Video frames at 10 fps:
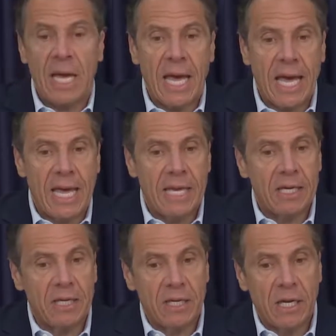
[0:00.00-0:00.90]

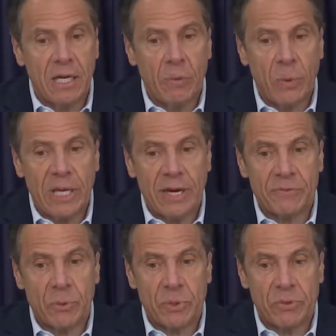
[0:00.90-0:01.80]
And we have
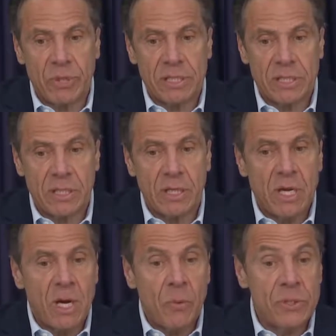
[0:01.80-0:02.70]
to address it.
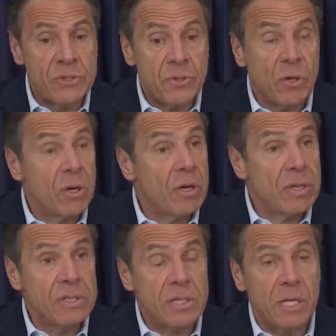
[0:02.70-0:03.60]
We saw
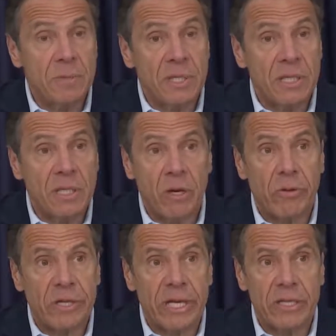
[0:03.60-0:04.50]
the same thing in
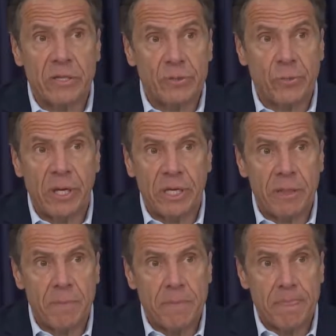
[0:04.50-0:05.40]
Hurricane Katrina.
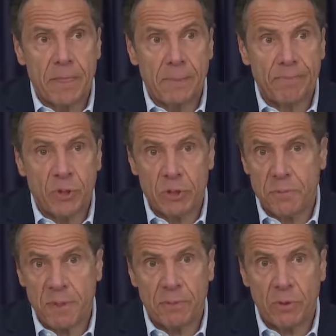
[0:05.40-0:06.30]
Those
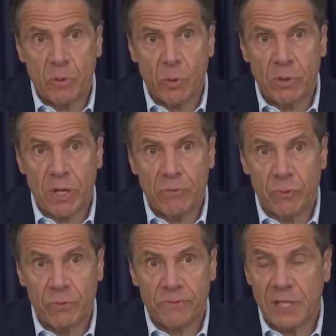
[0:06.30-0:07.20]
people who were on
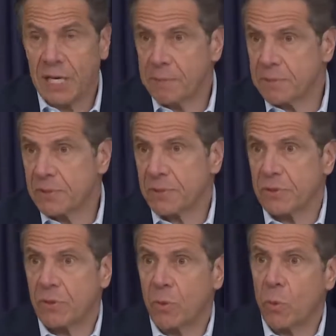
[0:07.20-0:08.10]
rooftops
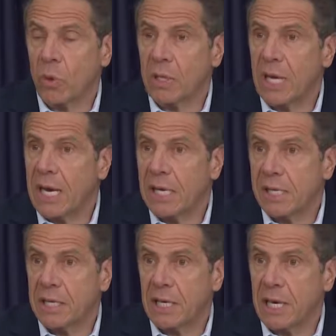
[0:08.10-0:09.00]
were
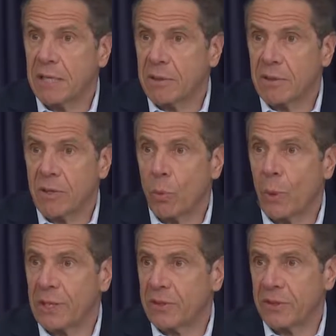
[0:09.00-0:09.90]
not the
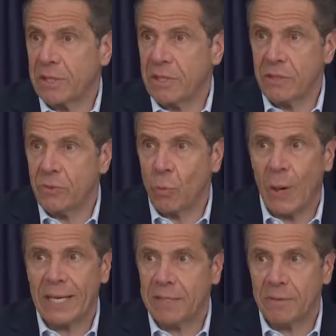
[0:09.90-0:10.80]
wealthy
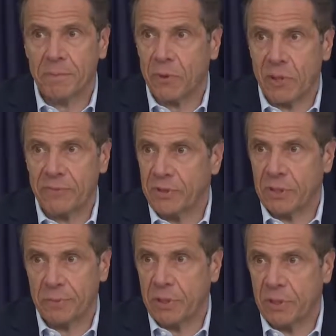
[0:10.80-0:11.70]
white part of the
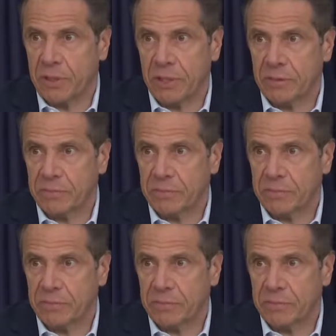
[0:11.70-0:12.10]
community.